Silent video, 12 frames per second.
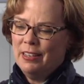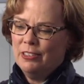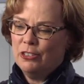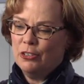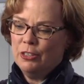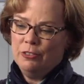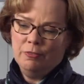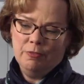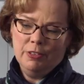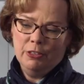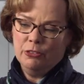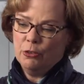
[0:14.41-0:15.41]
started
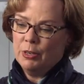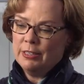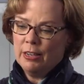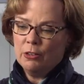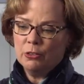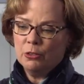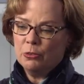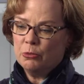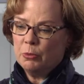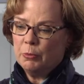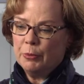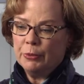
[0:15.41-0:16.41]
sewing doll clothes
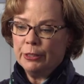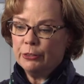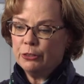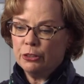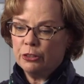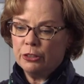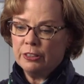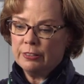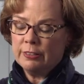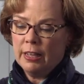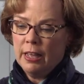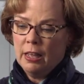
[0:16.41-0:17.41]
when we were little
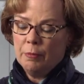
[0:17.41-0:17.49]
girls.